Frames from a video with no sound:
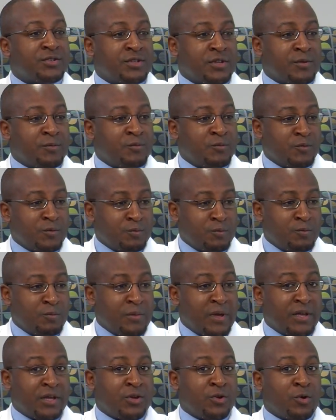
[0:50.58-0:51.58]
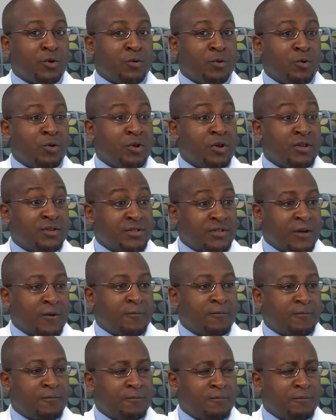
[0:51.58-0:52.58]
to make
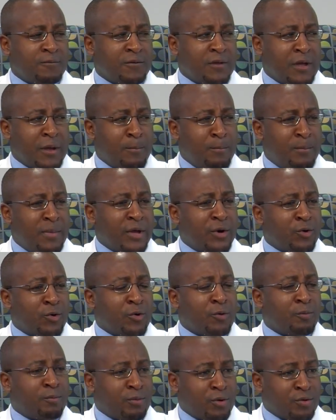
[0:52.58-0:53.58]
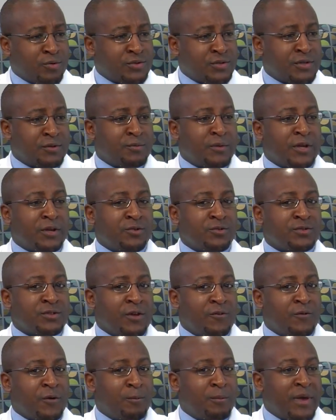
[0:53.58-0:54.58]
yourself a better person, make
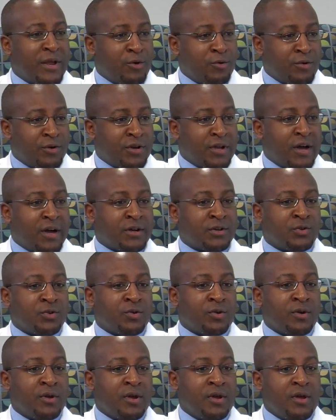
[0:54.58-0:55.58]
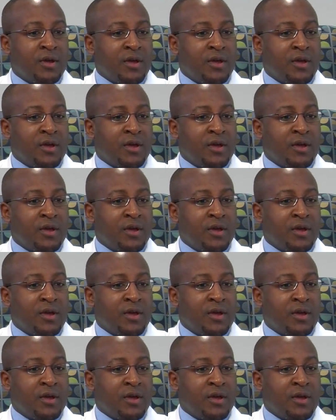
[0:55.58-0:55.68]
yourself a better doctor.